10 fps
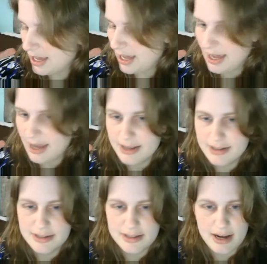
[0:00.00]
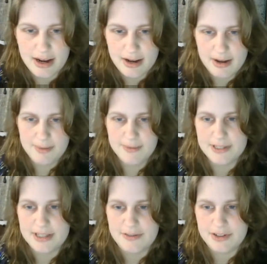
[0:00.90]
And let's
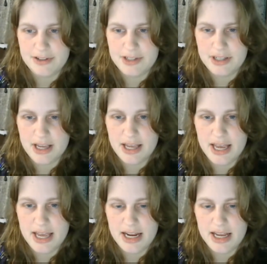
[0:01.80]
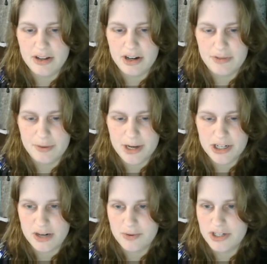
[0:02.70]
see if there's any other
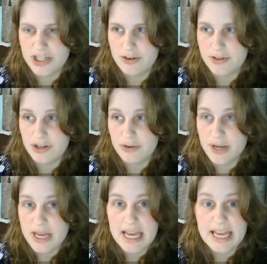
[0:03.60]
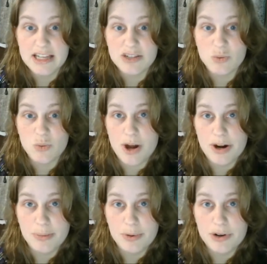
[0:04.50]
information I want to share with you. It is
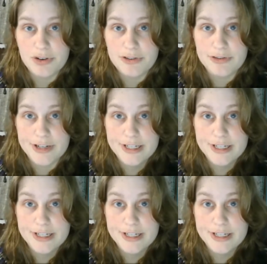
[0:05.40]
waterproof,